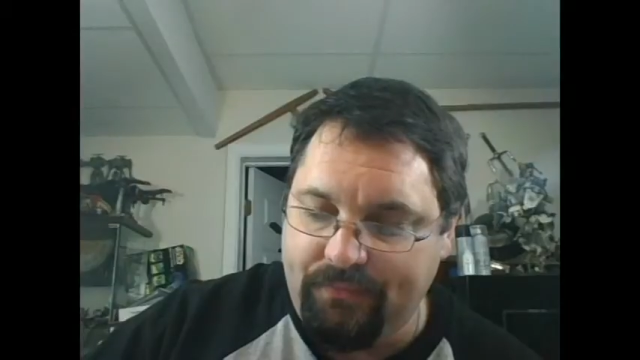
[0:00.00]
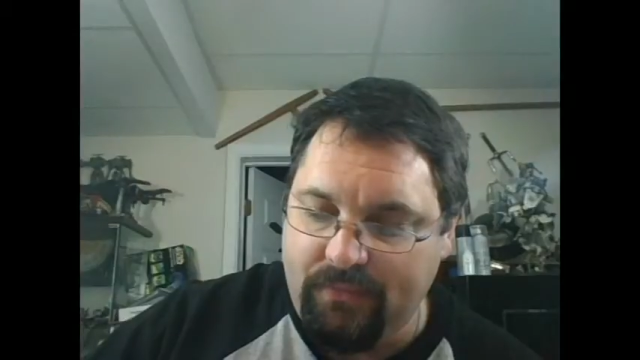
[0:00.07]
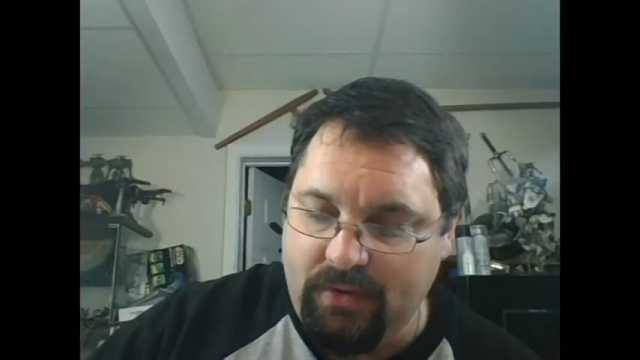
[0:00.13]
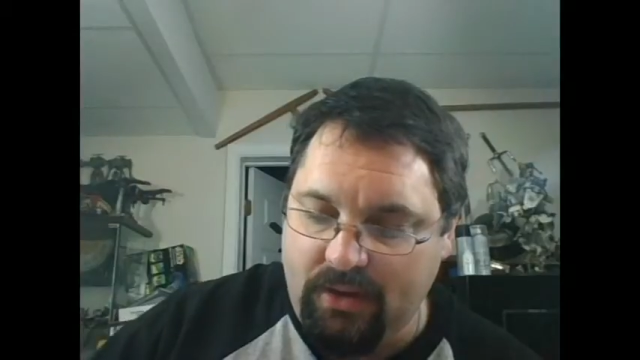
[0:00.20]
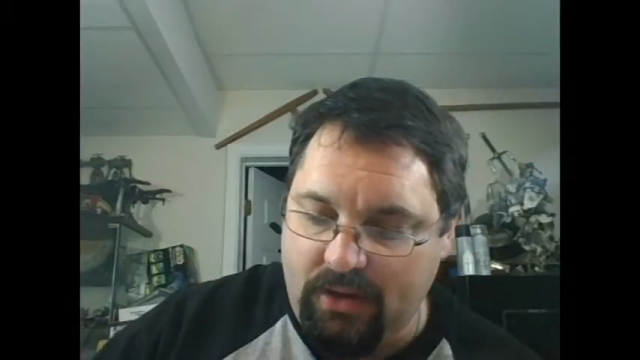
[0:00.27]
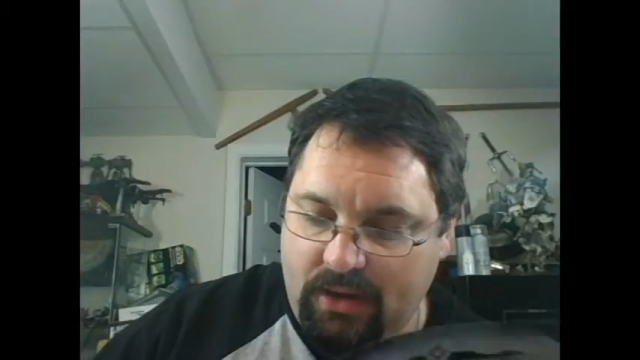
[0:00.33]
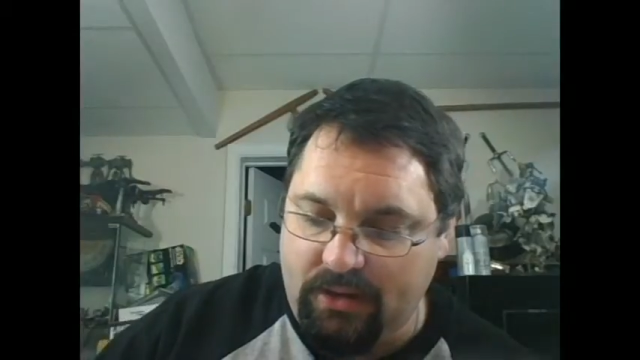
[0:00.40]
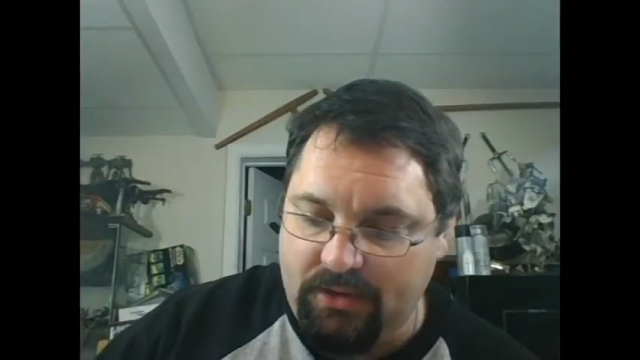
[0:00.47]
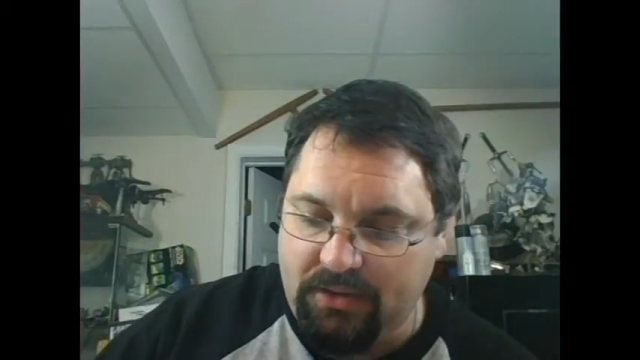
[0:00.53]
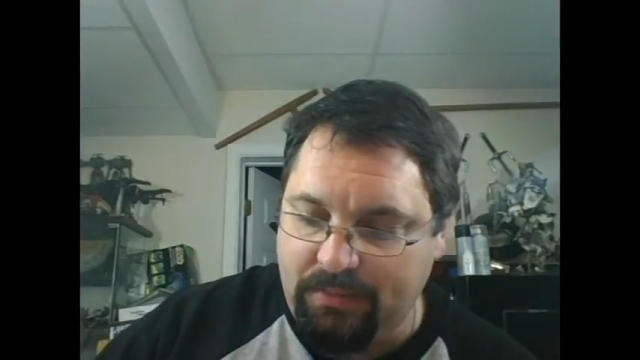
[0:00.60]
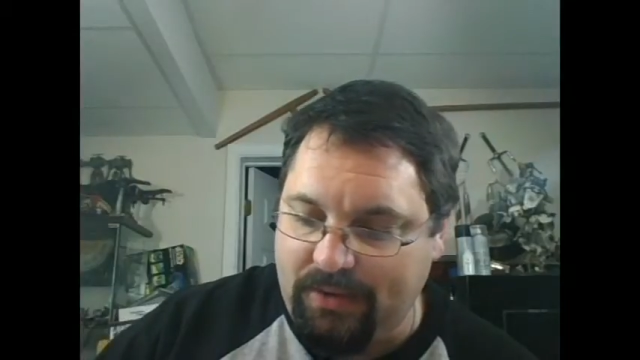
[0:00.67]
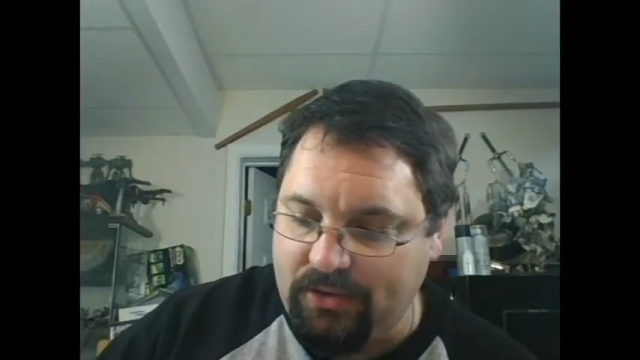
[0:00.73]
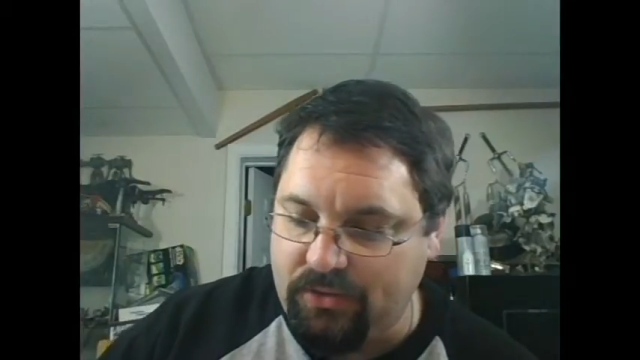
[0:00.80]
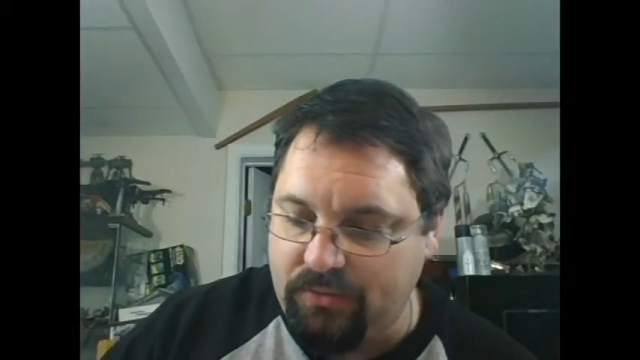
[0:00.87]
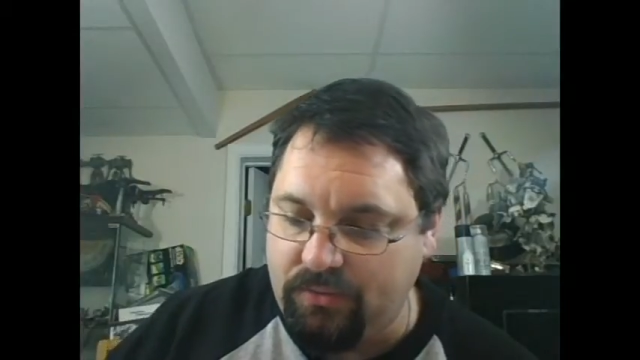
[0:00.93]
and the
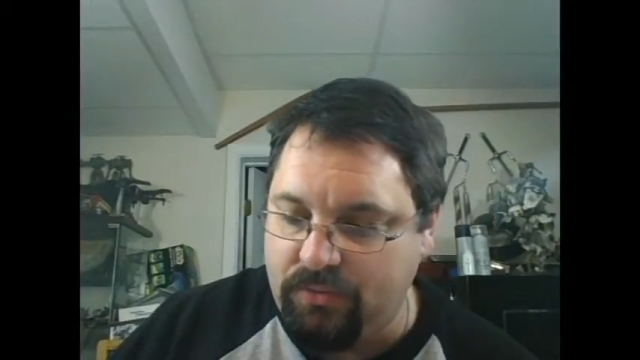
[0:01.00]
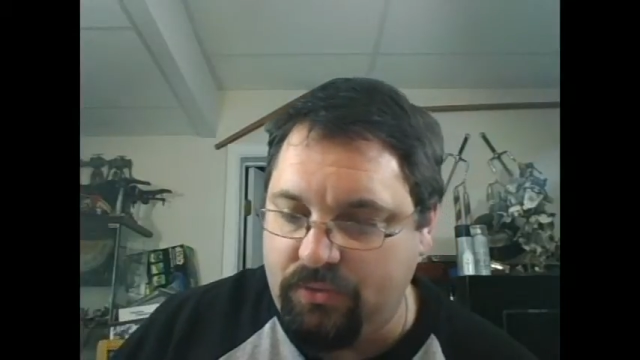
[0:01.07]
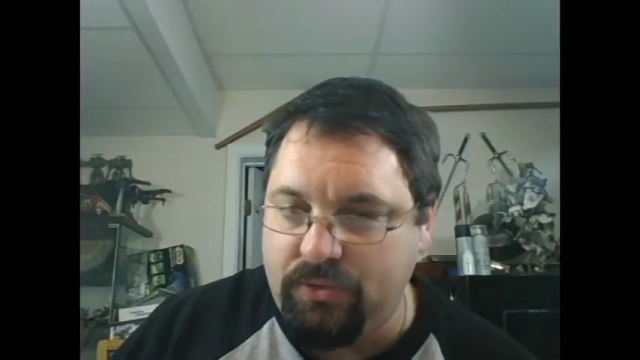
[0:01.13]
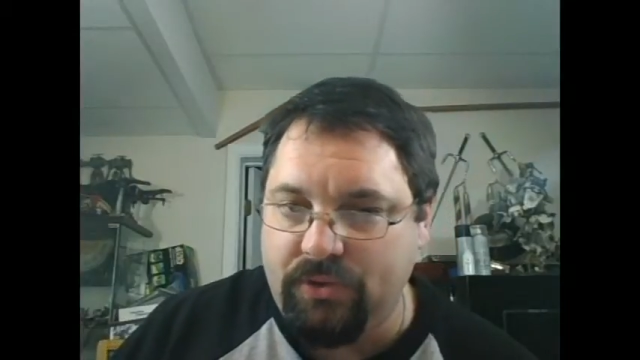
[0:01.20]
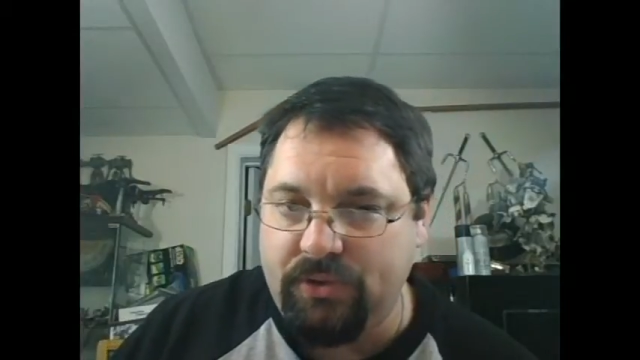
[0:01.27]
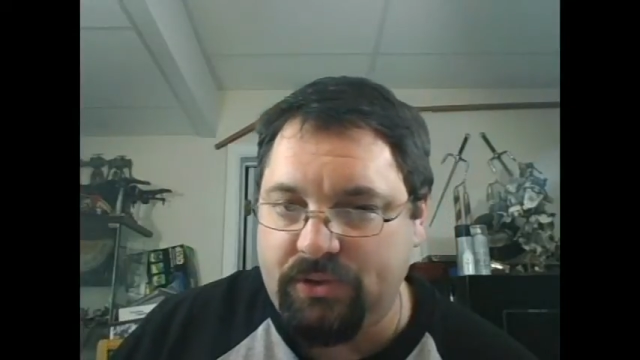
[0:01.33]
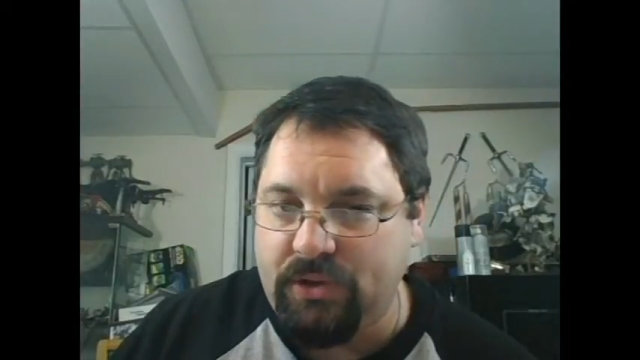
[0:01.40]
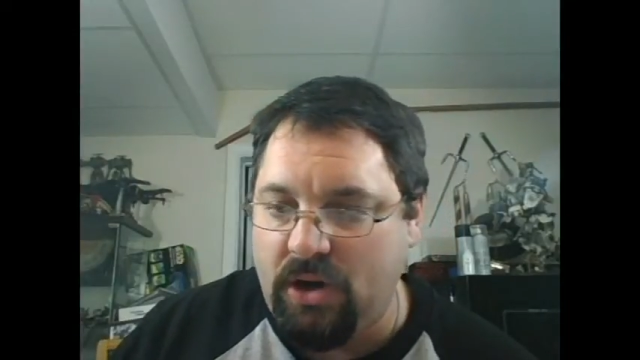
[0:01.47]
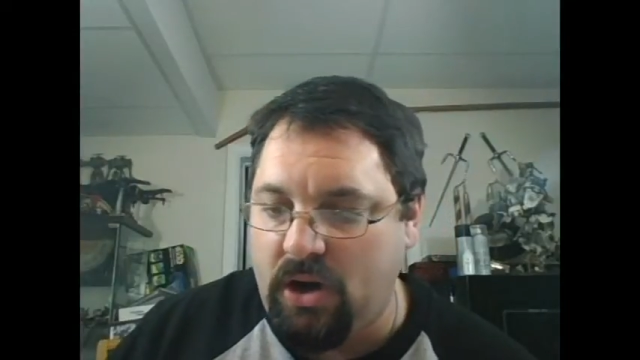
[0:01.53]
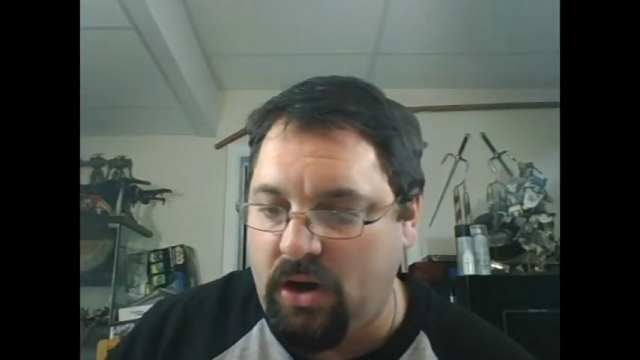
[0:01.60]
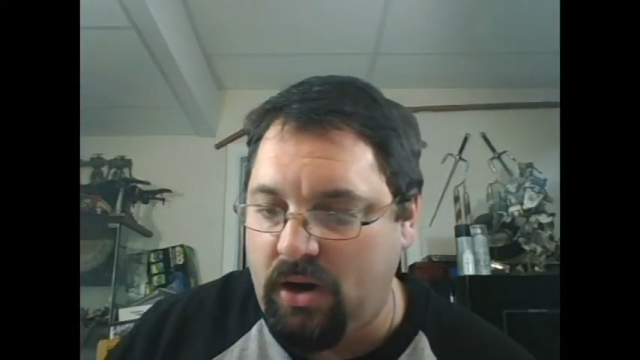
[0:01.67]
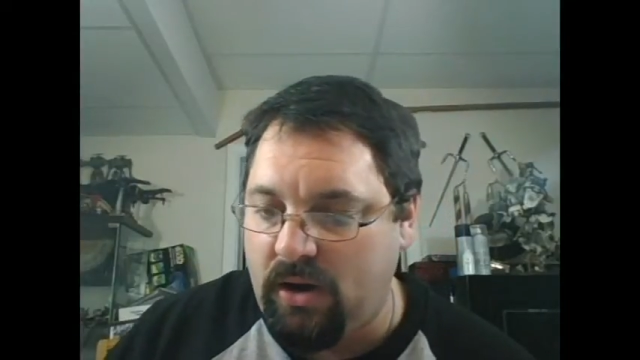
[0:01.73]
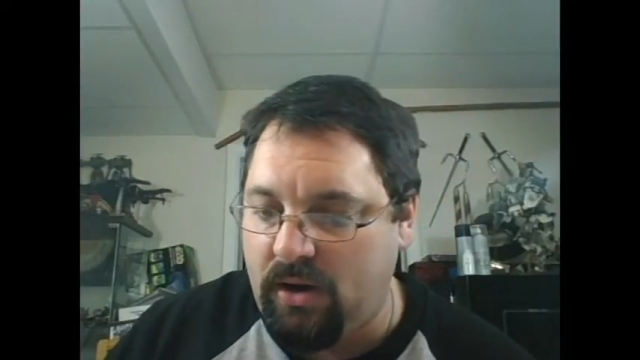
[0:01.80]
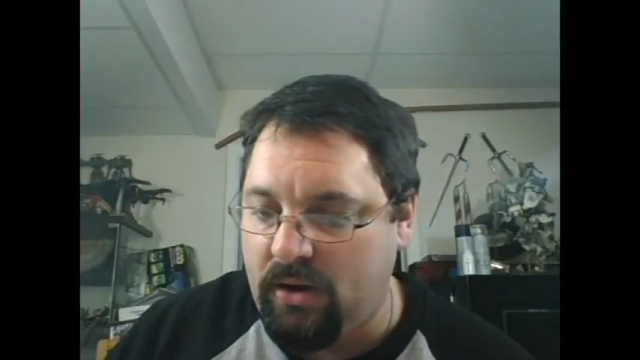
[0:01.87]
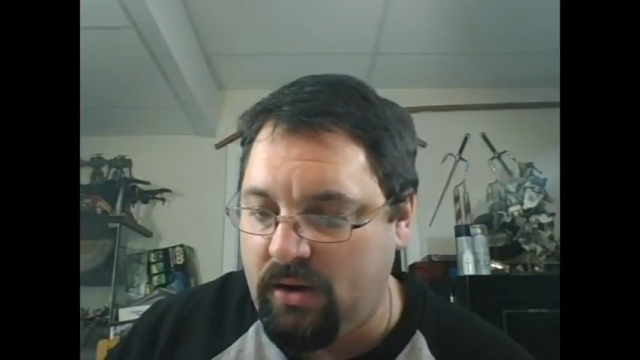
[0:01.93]
special rules
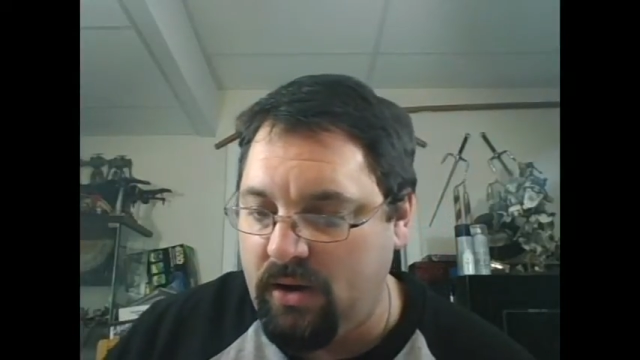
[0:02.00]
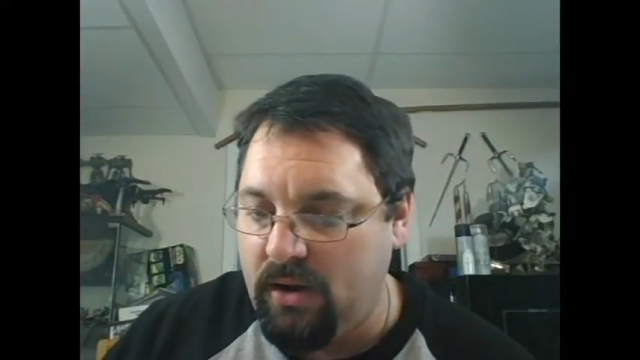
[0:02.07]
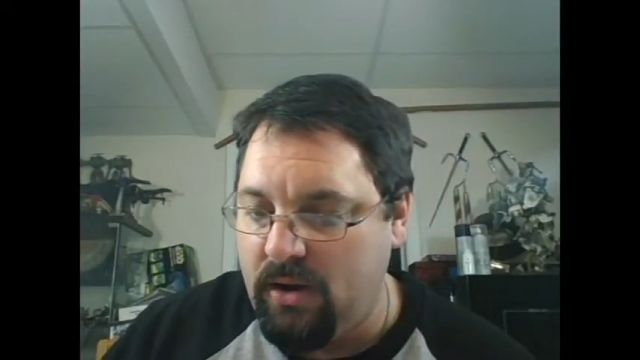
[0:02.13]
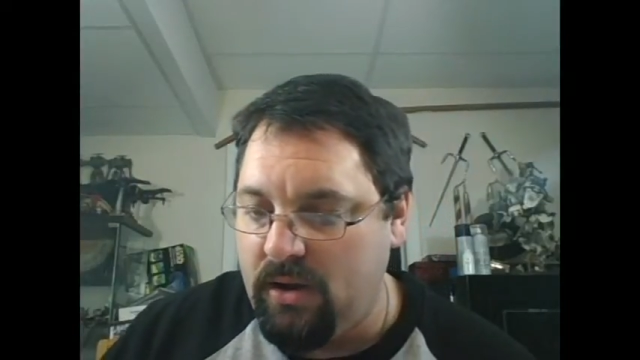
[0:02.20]
are